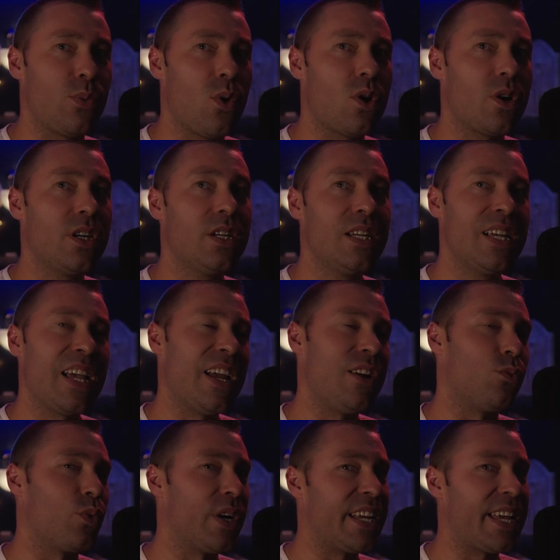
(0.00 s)
war
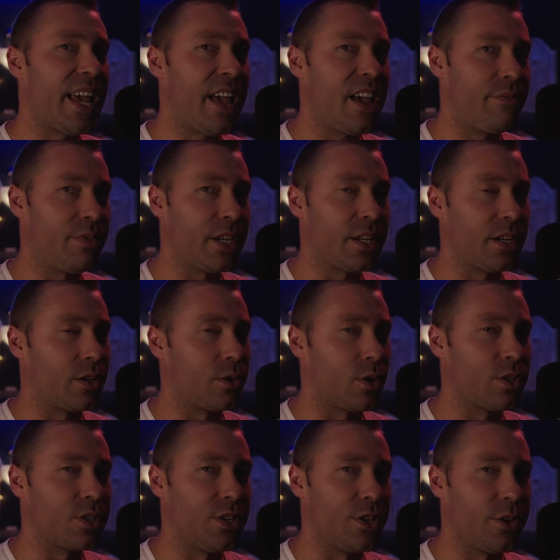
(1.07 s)
and wreak havoc
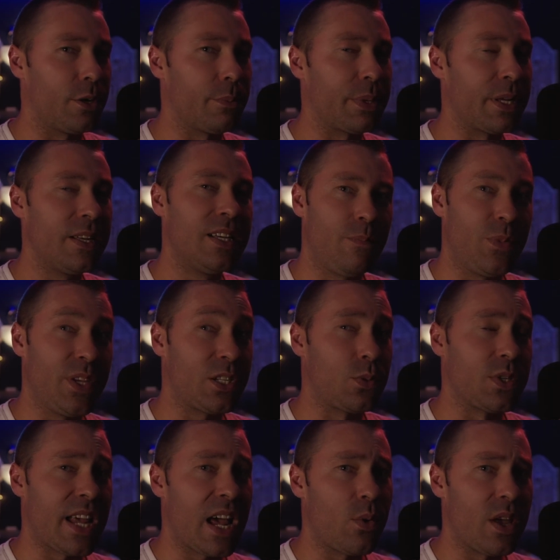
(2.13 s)
across Europe. This
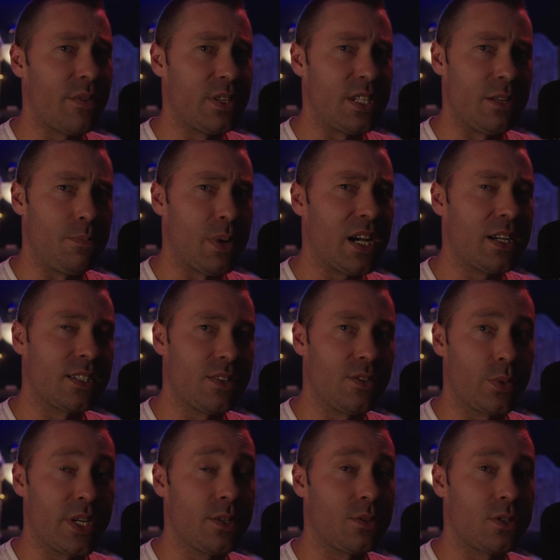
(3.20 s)
was however debunked and
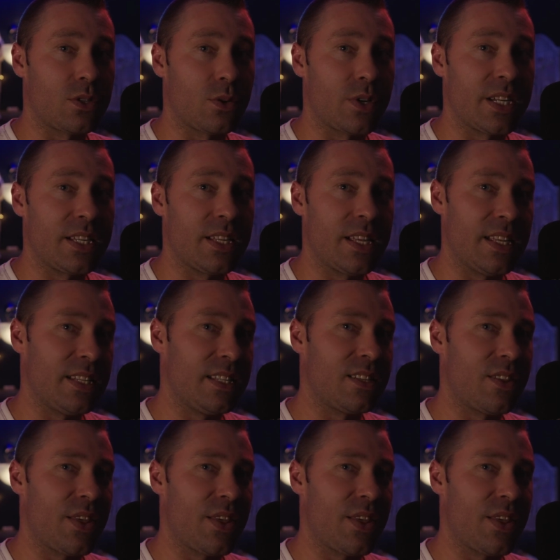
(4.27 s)
the real story is